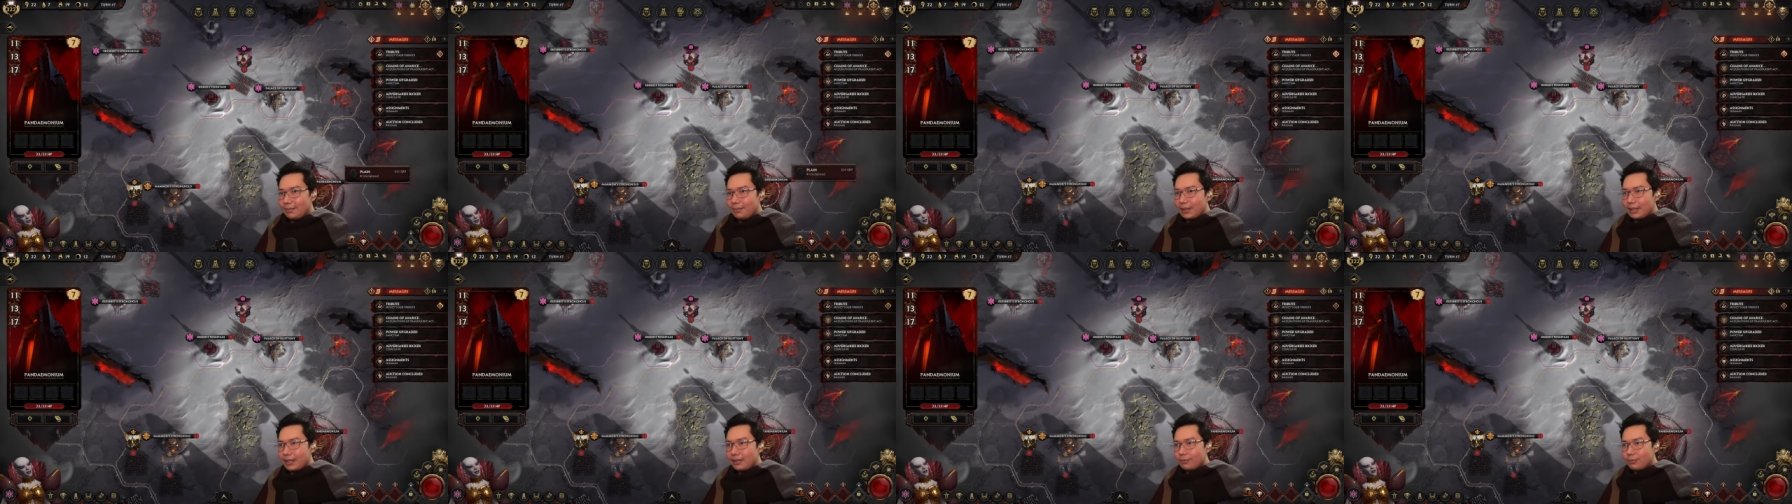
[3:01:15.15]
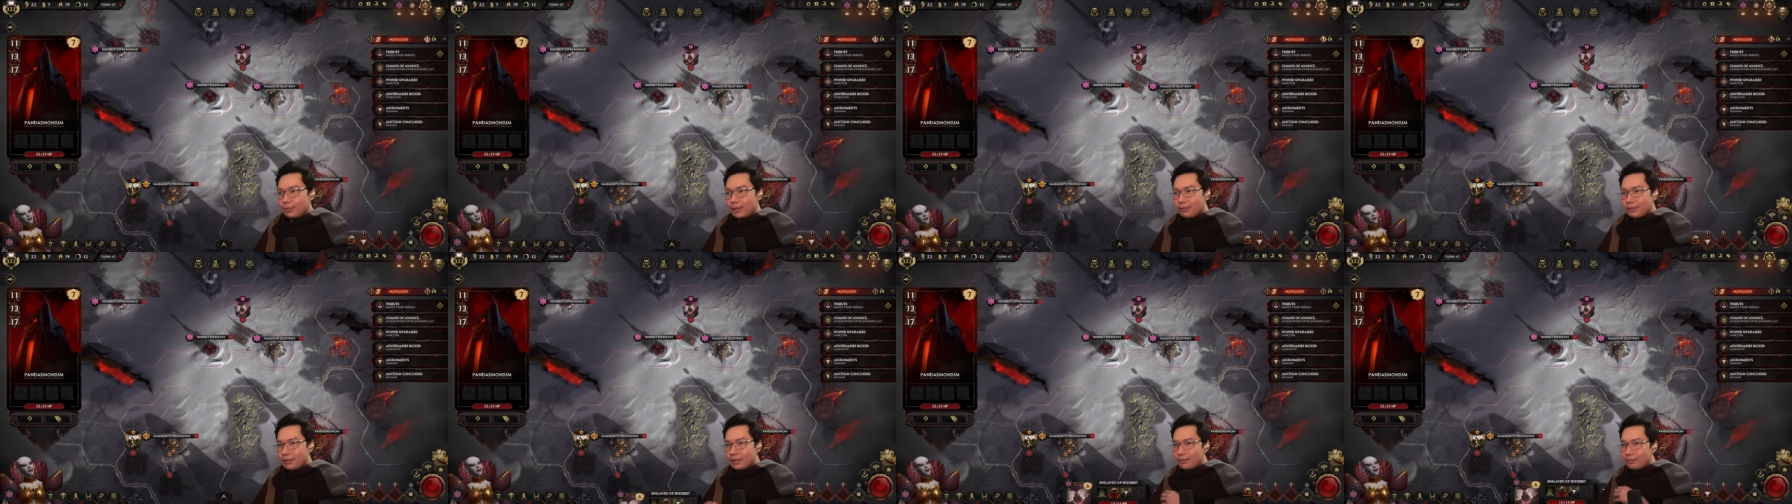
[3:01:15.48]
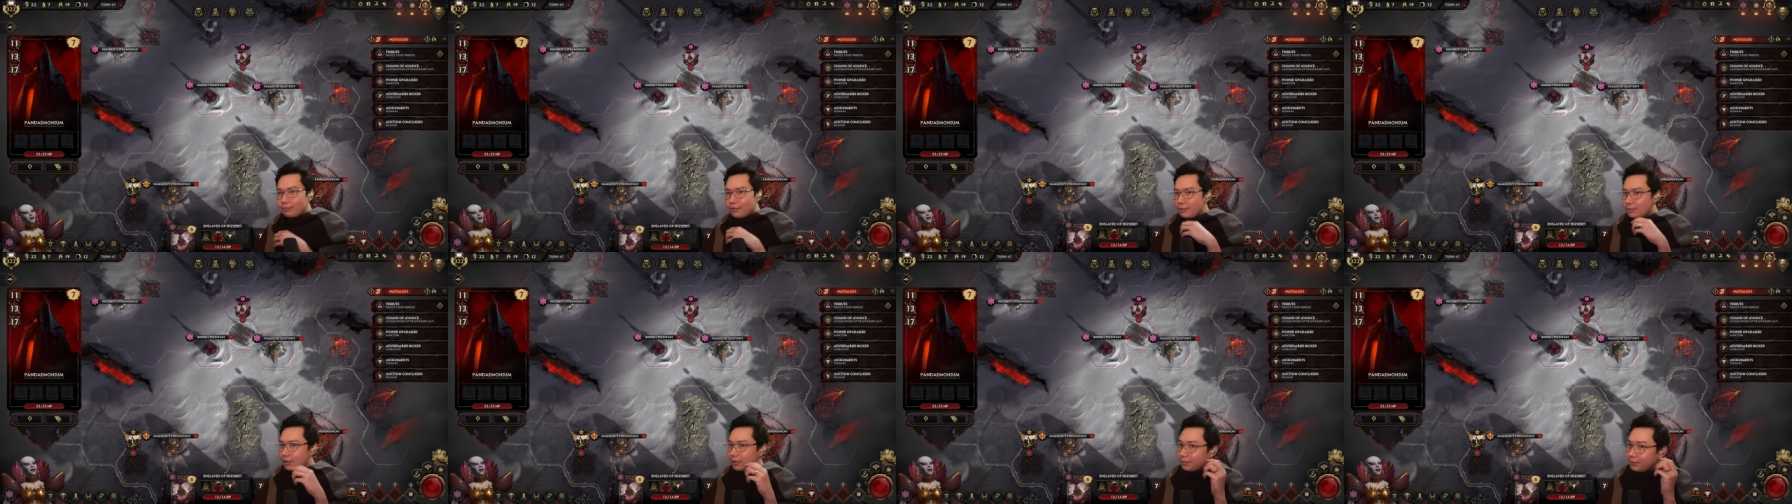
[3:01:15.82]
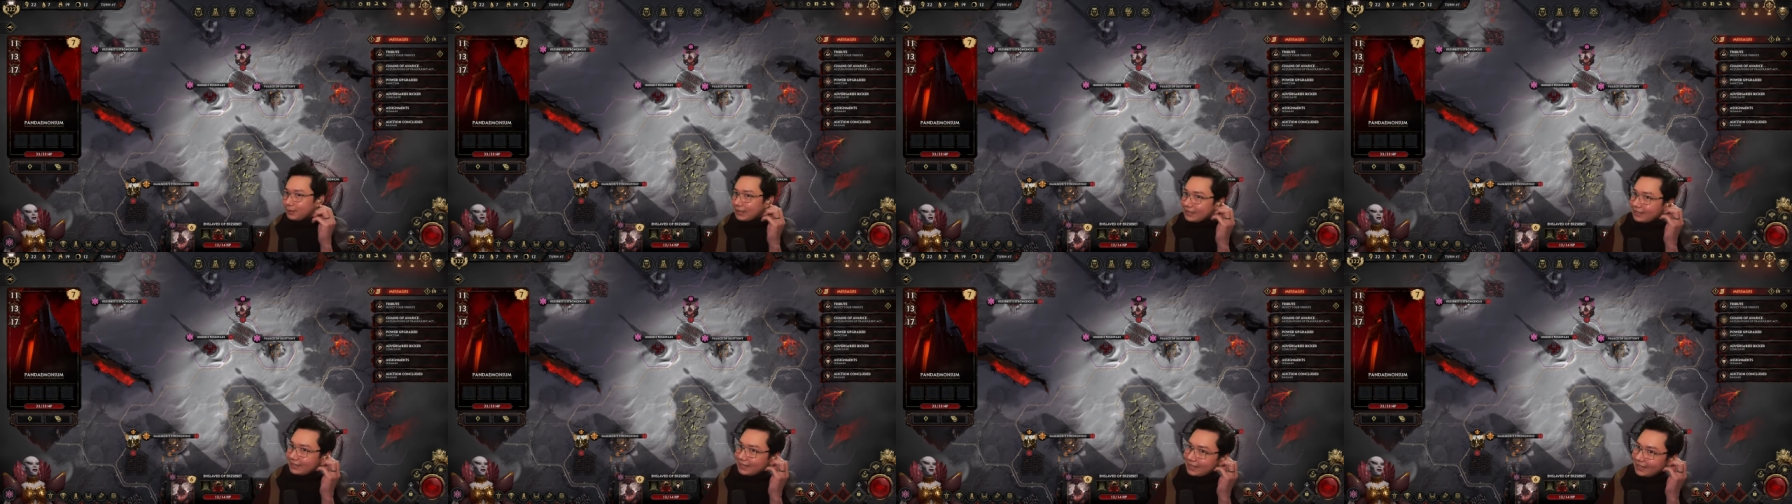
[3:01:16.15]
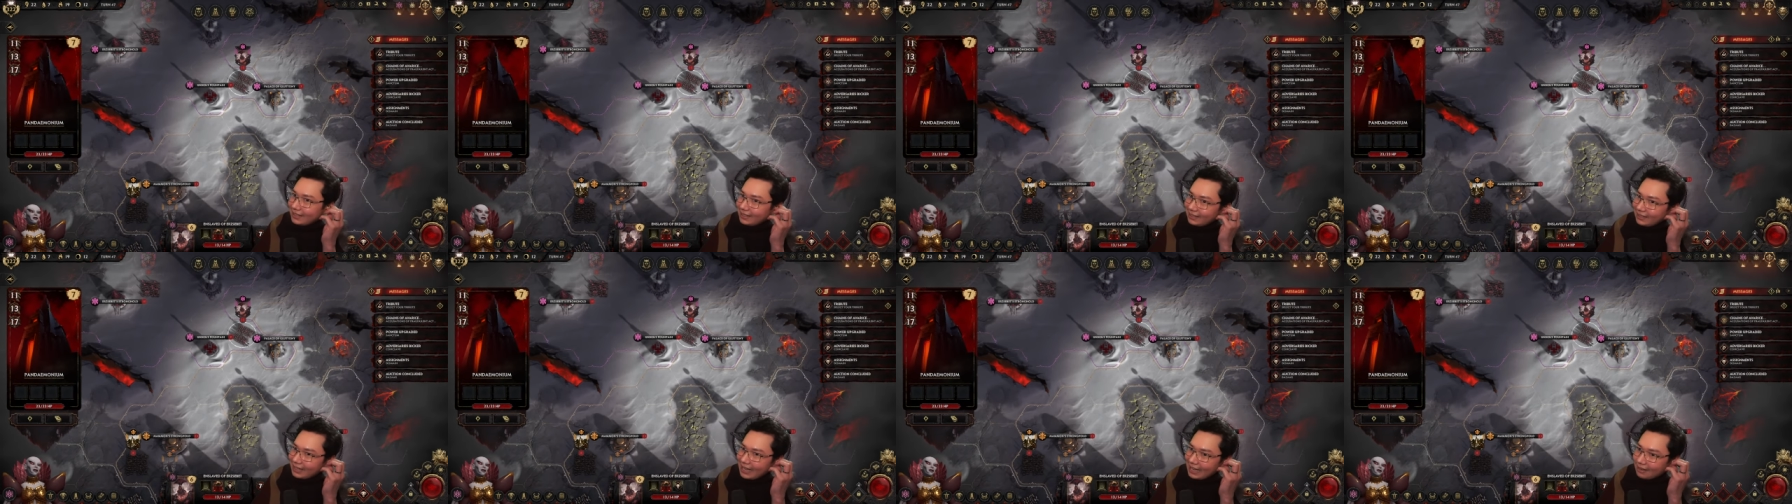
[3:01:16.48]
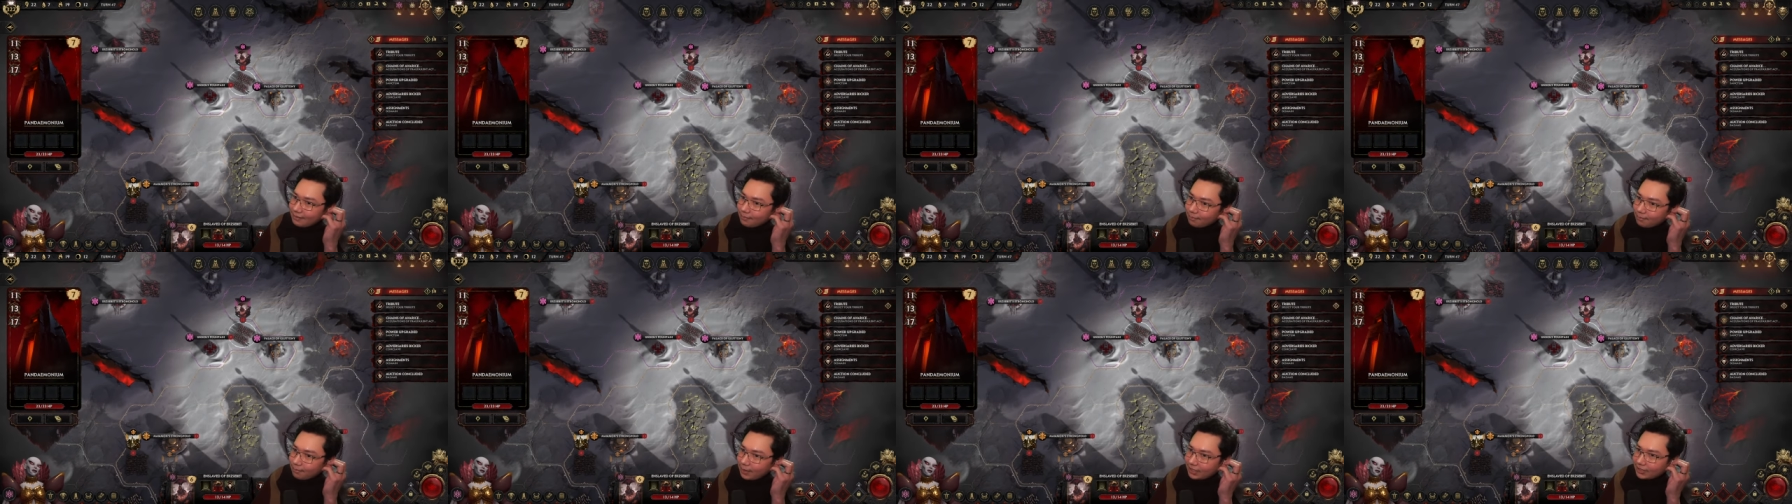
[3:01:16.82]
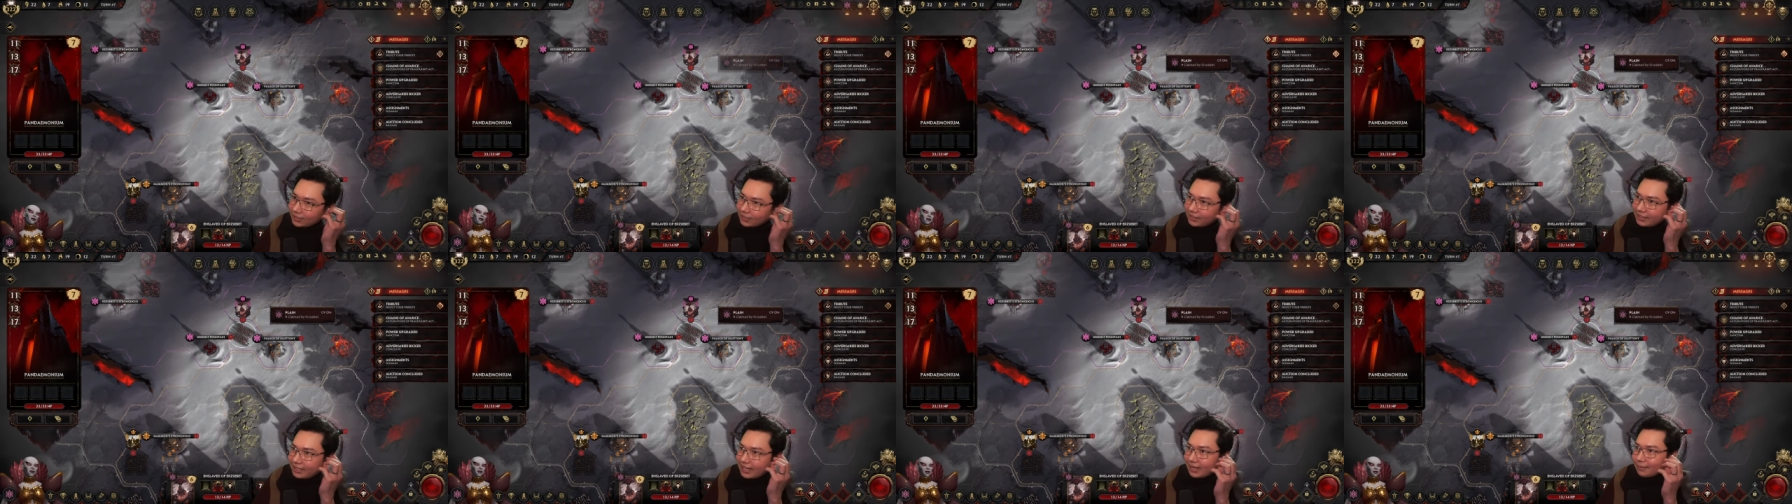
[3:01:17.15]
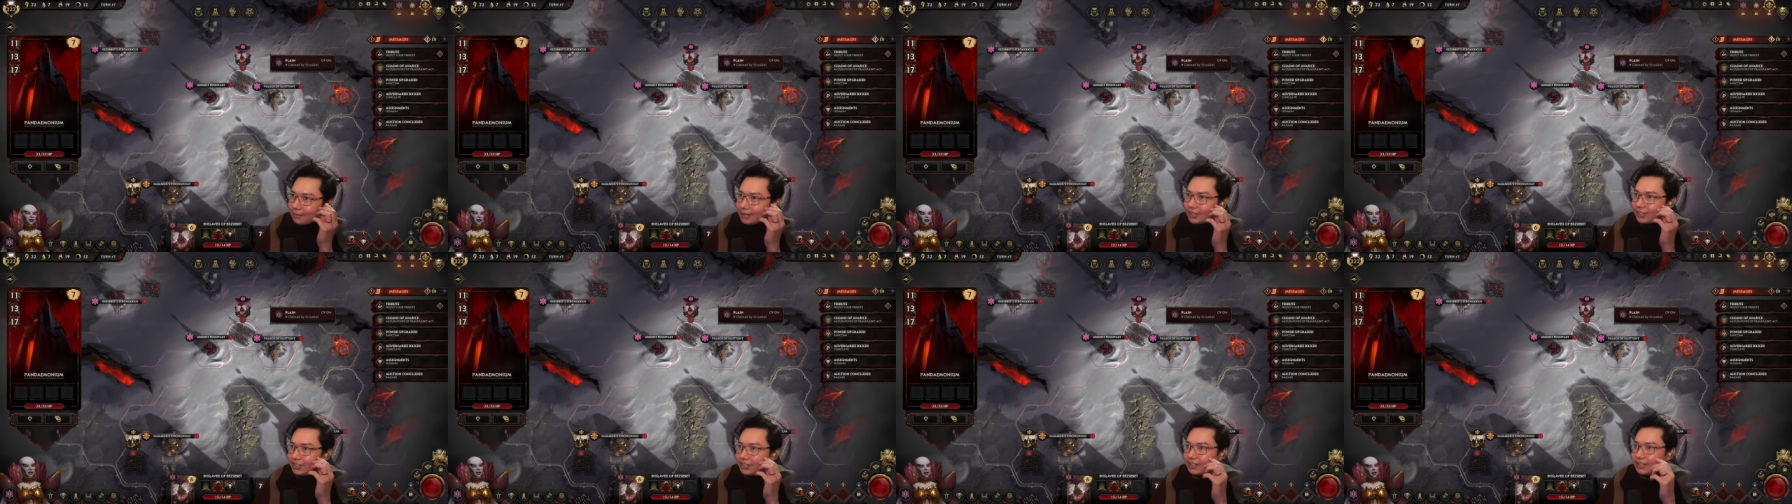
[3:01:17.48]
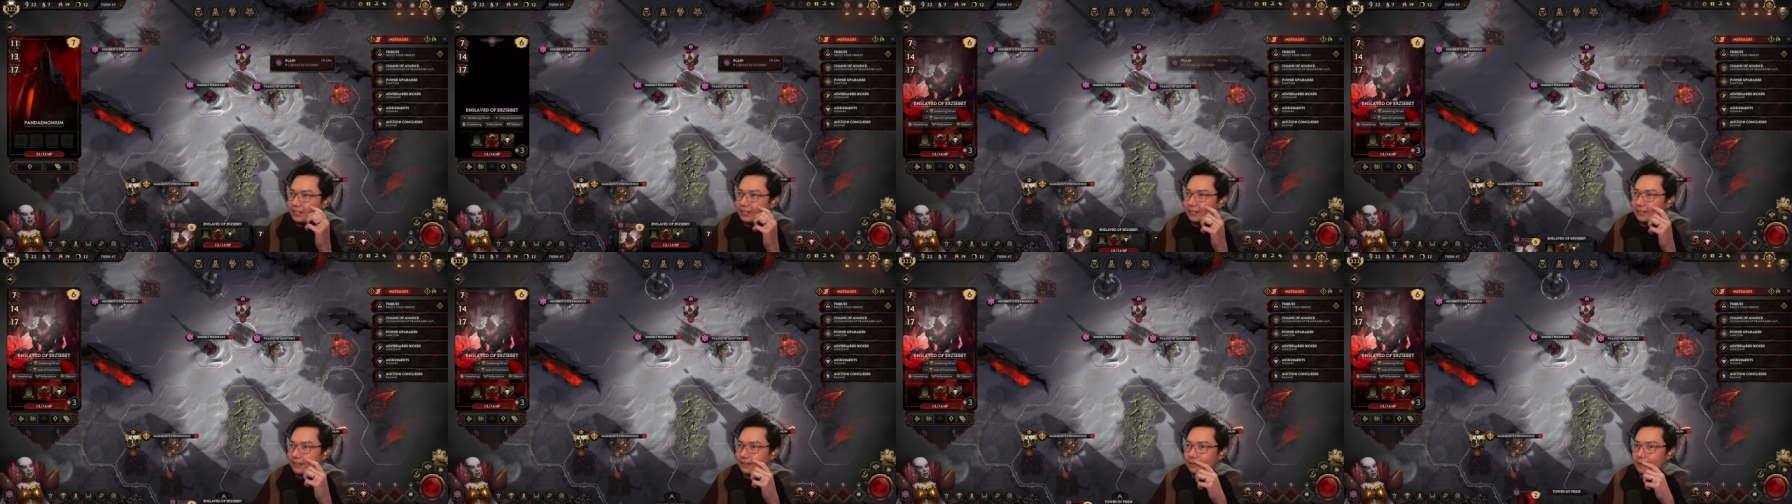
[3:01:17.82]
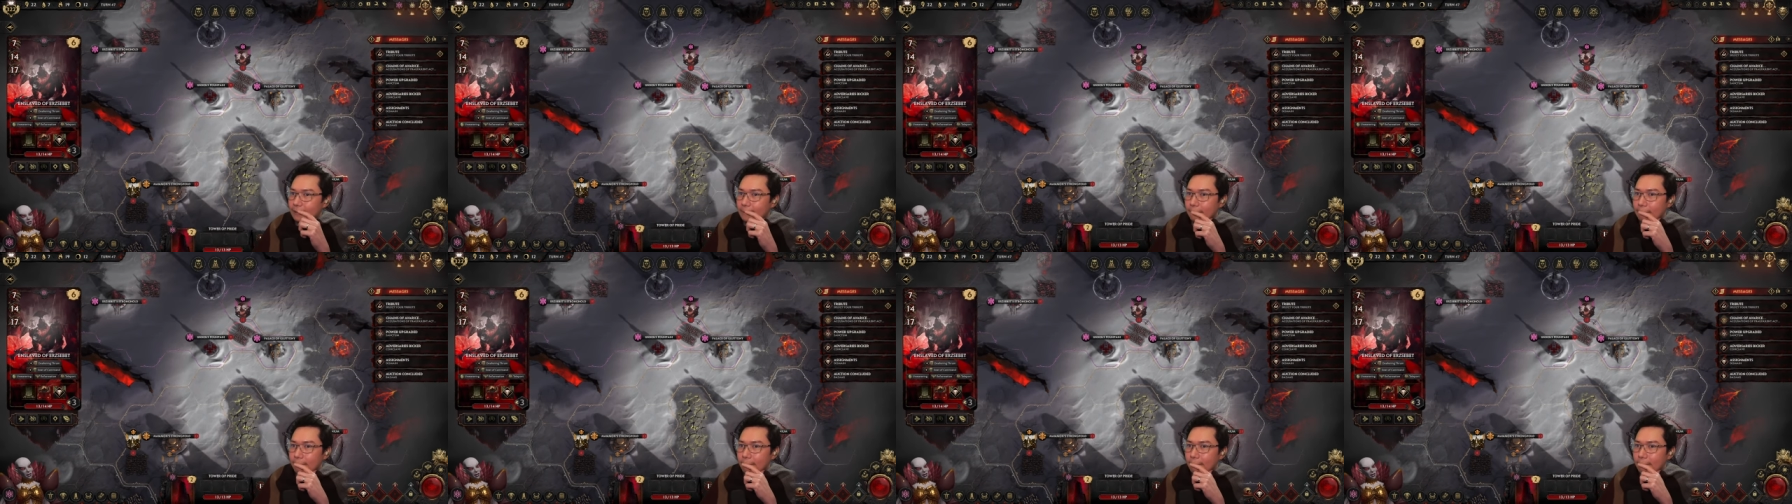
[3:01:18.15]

but we will we won't be dealing that much damage either.